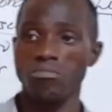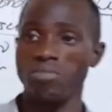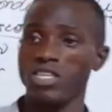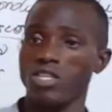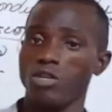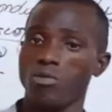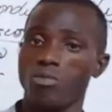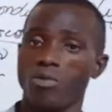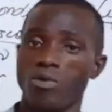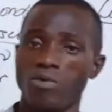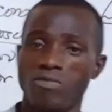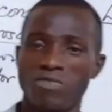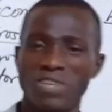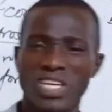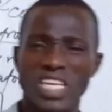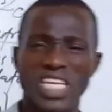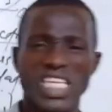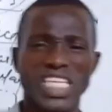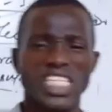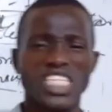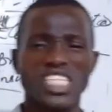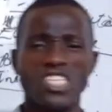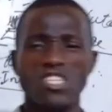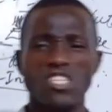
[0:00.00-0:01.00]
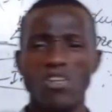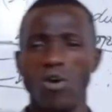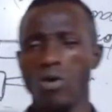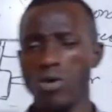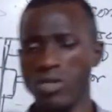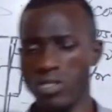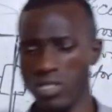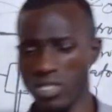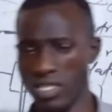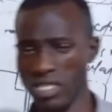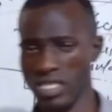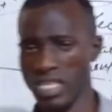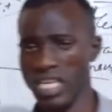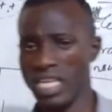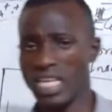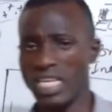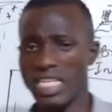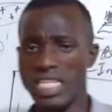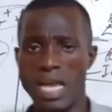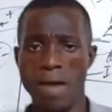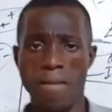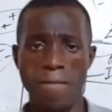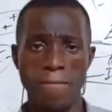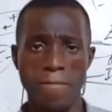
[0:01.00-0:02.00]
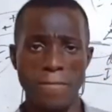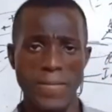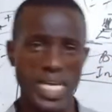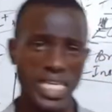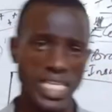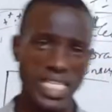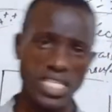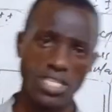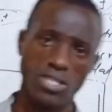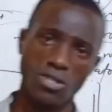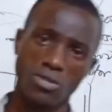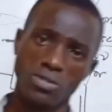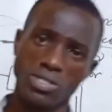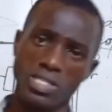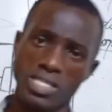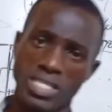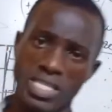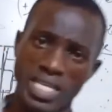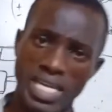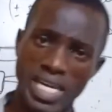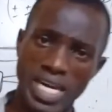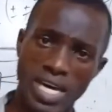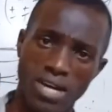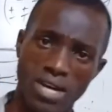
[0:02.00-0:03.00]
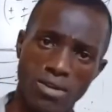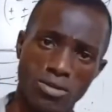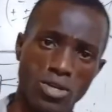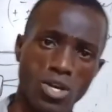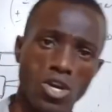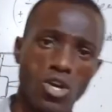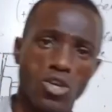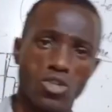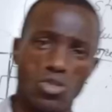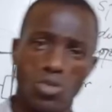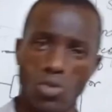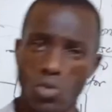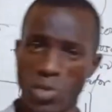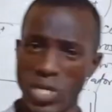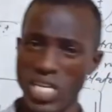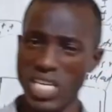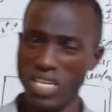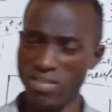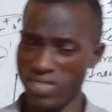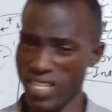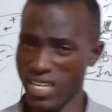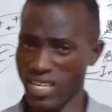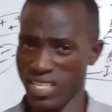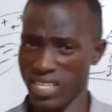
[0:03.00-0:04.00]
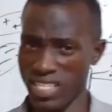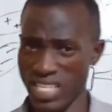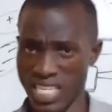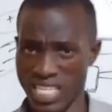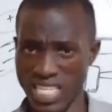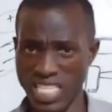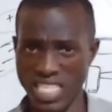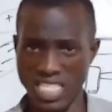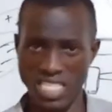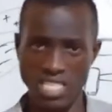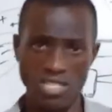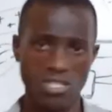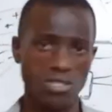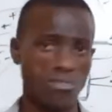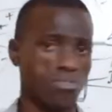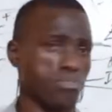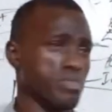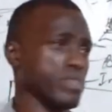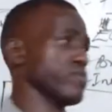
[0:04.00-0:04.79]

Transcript: made up of ions. There are many ions in the cloud. So if there is an ion